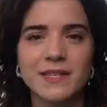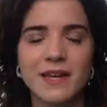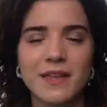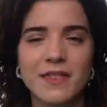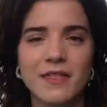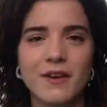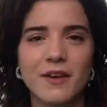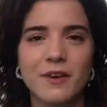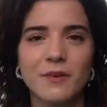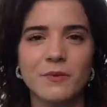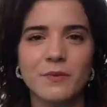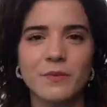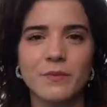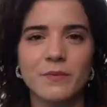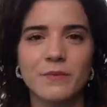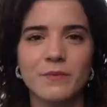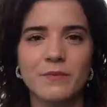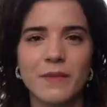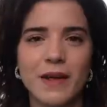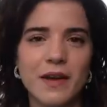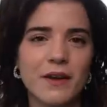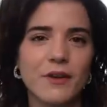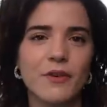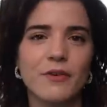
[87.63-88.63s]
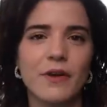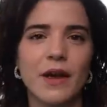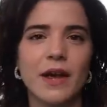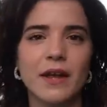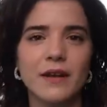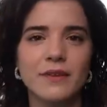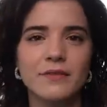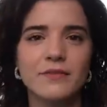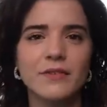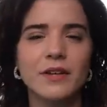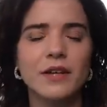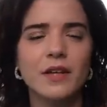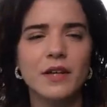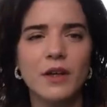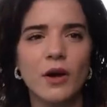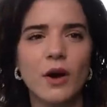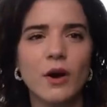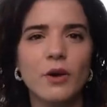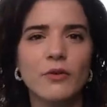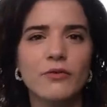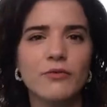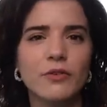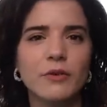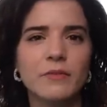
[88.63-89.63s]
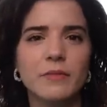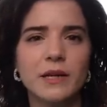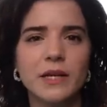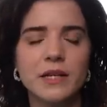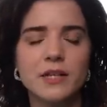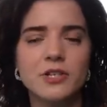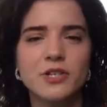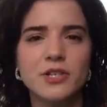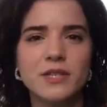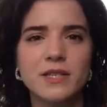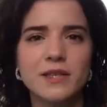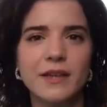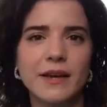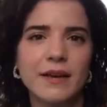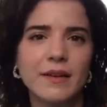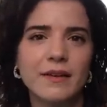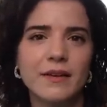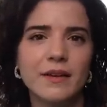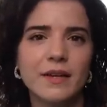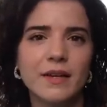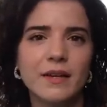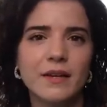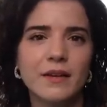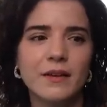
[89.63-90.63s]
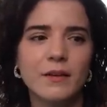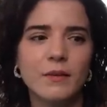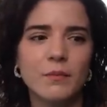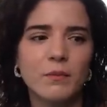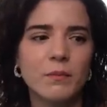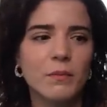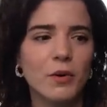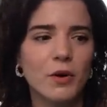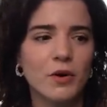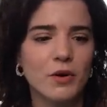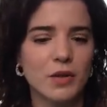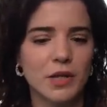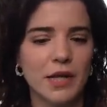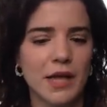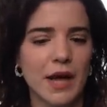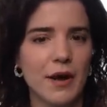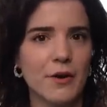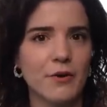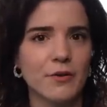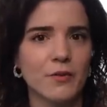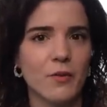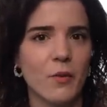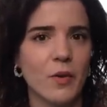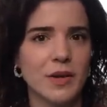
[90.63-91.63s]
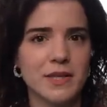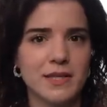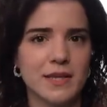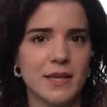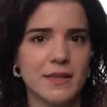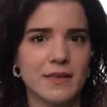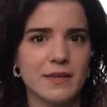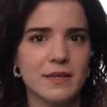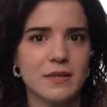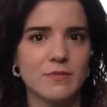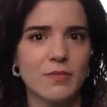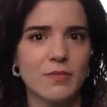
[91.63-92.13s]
I thought it would make a great video for me to just like pull out what's in this